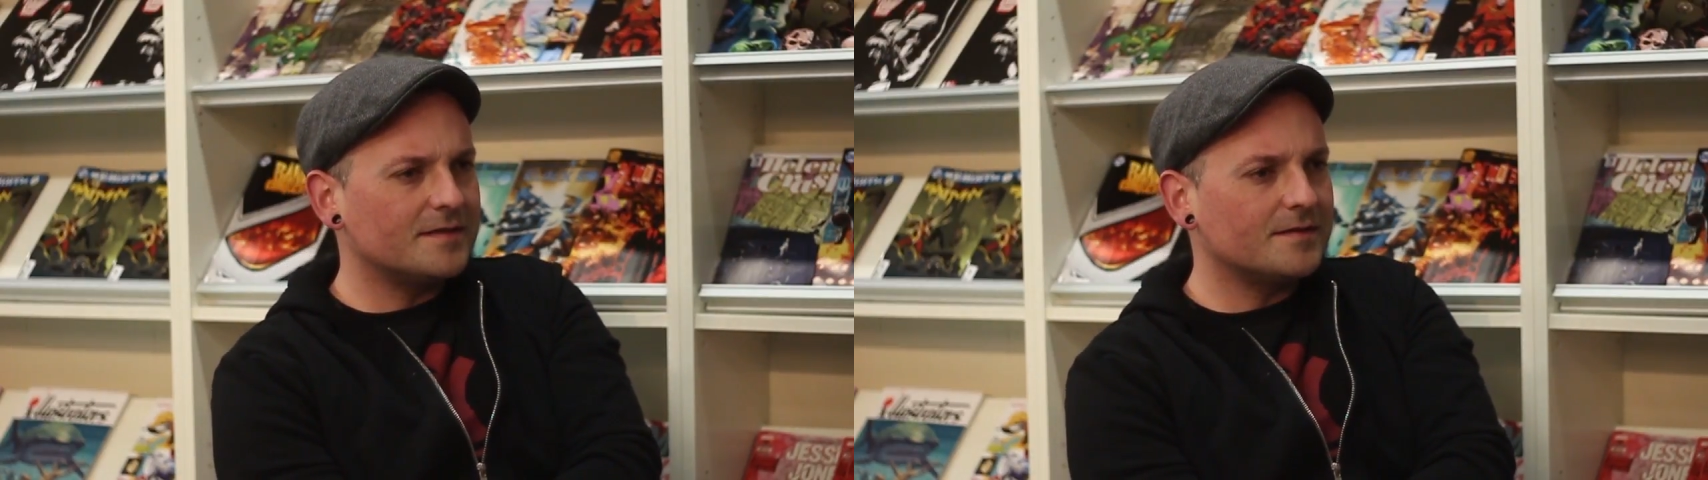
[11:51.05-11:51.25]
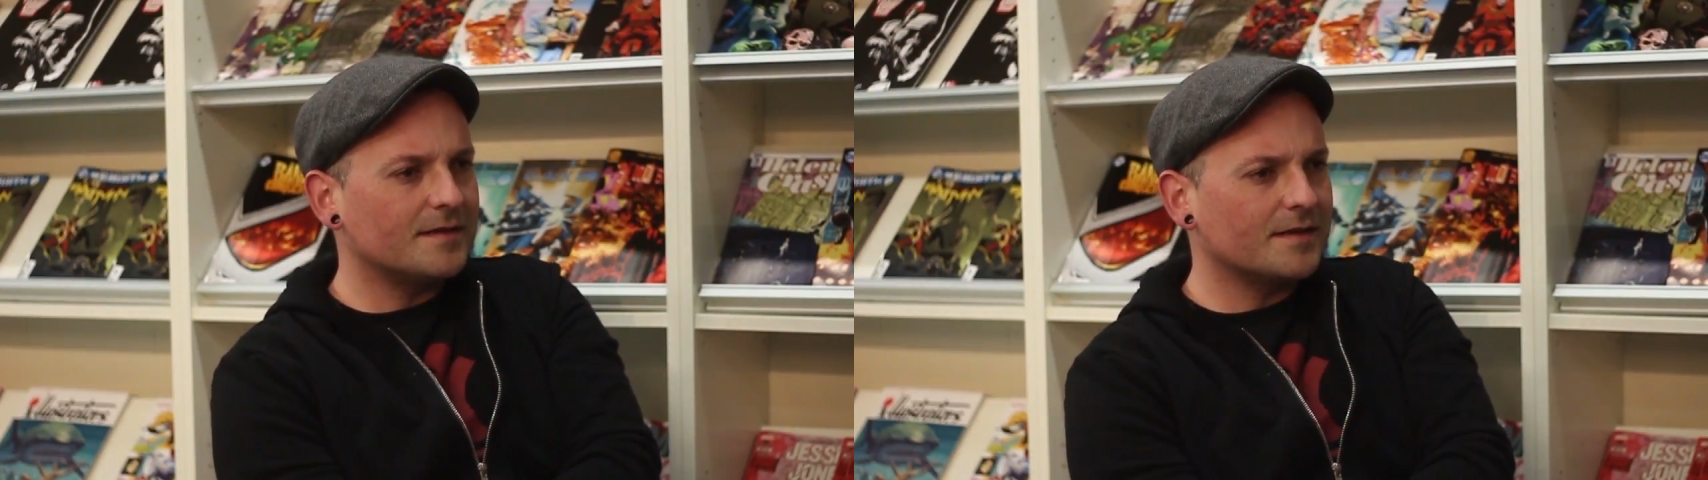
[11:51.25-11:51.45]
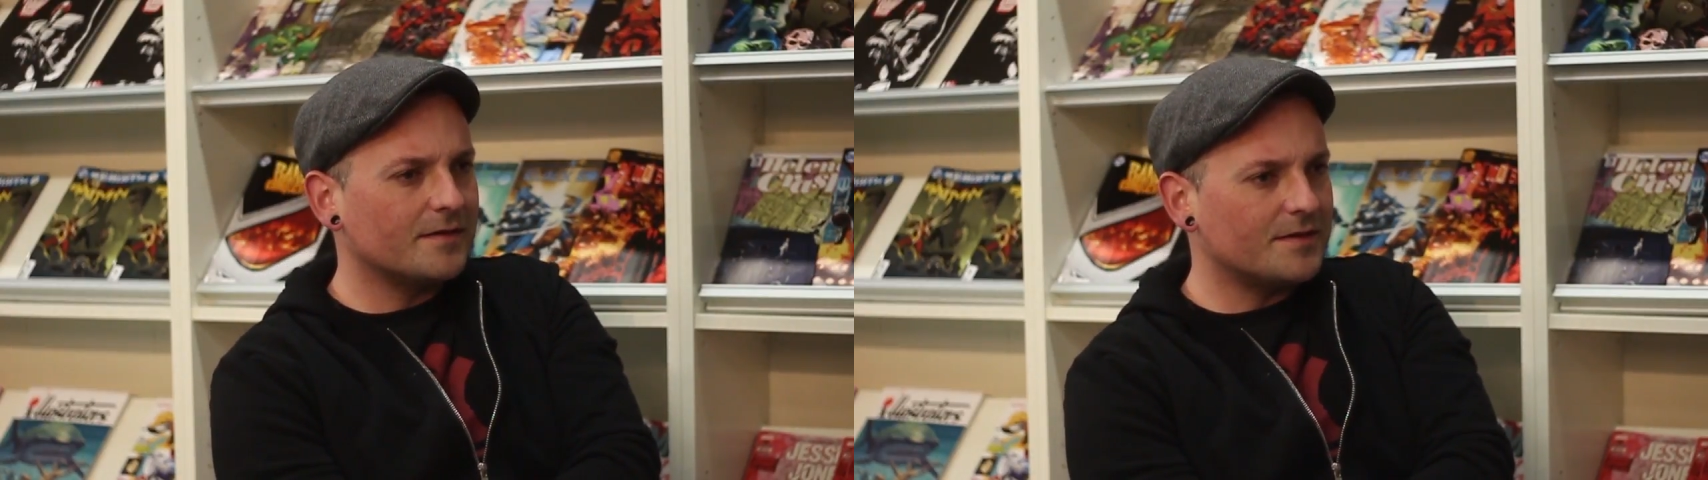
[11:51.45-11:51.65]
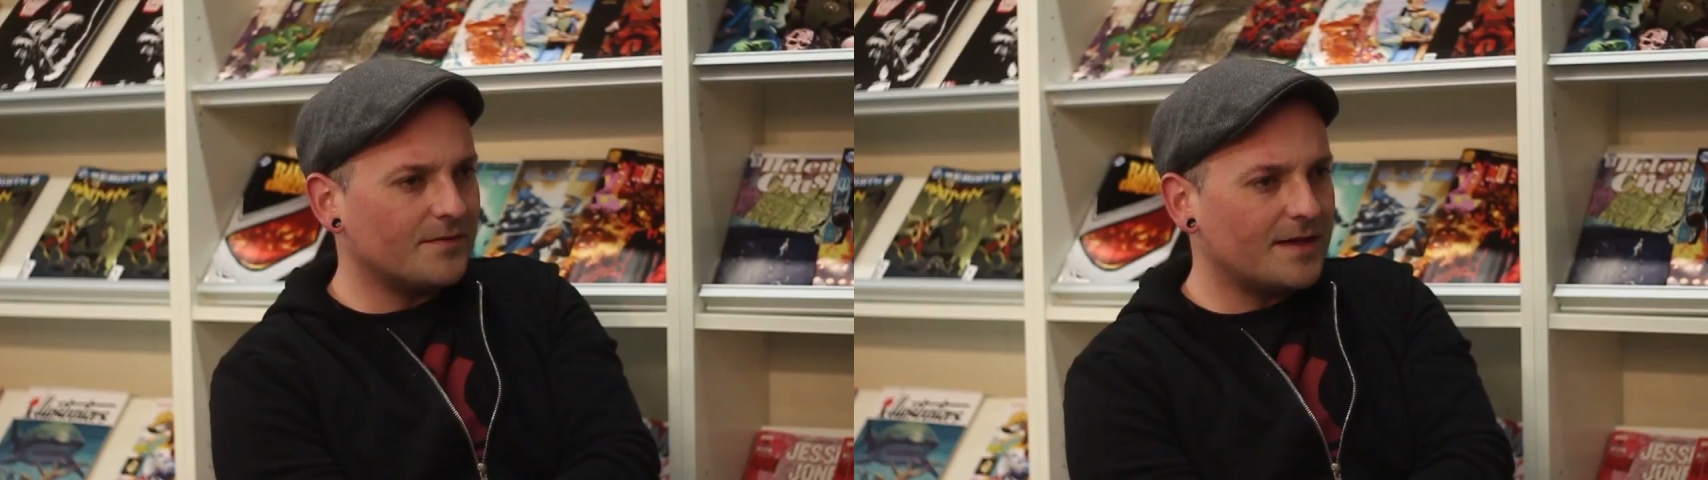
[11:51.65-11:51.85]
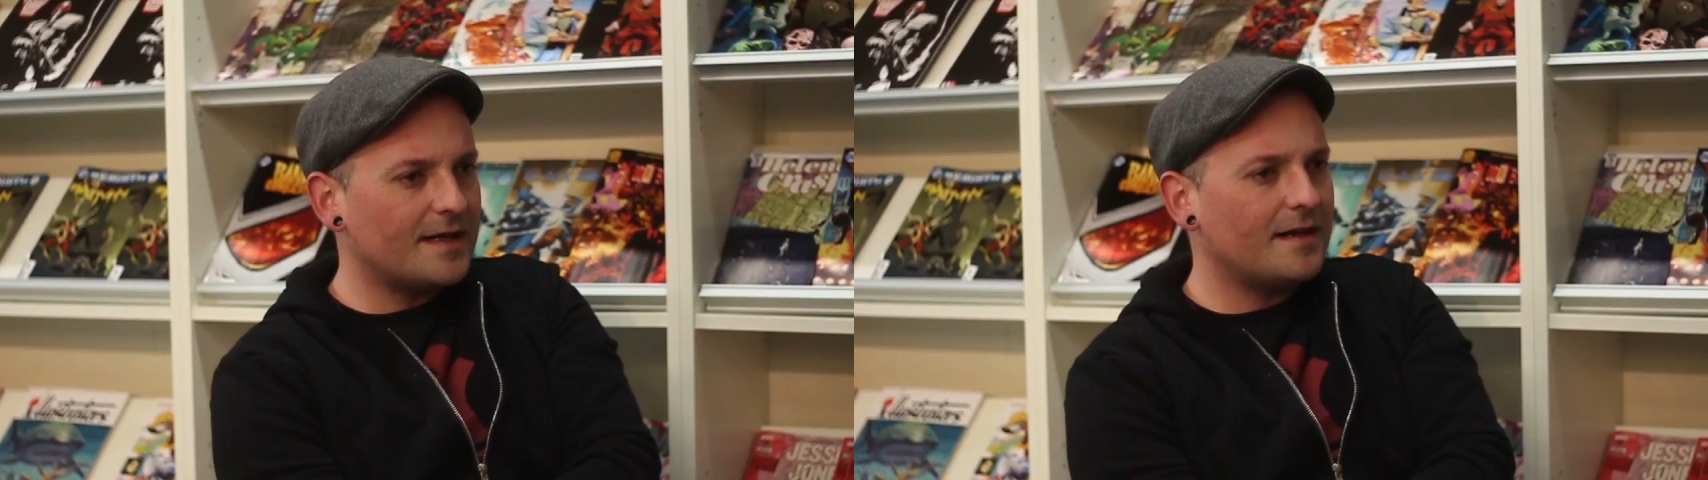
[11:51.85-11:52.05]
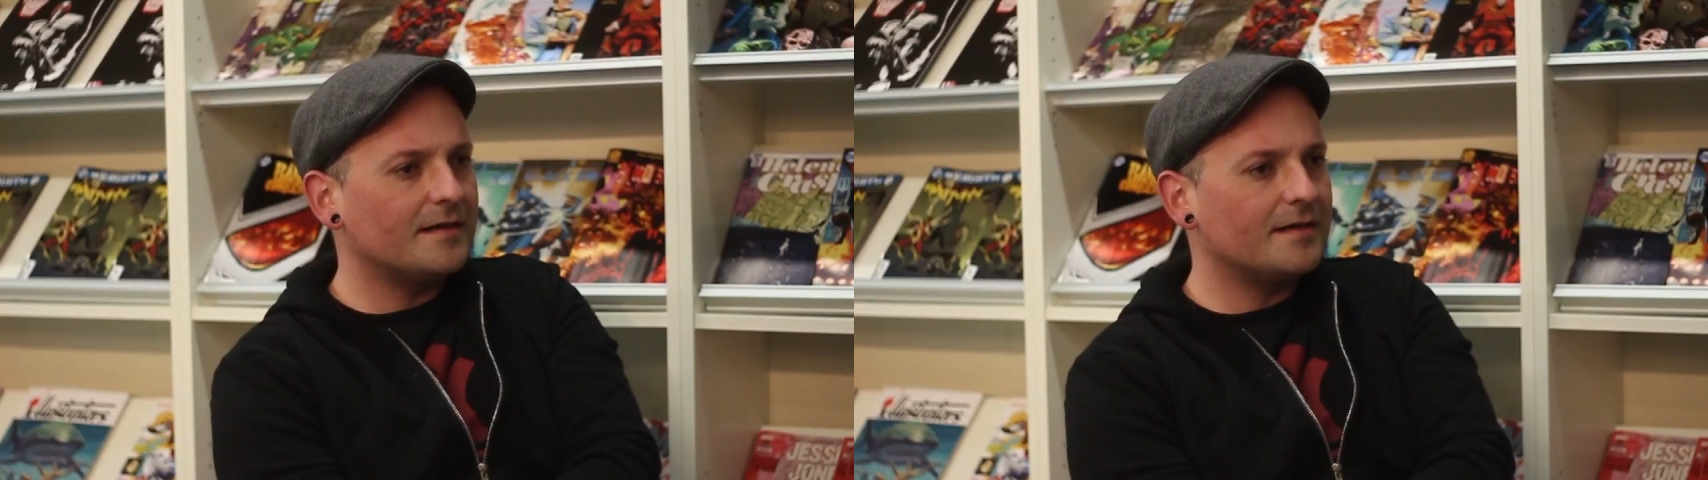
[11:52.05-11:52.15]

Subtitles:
done like Granny Well,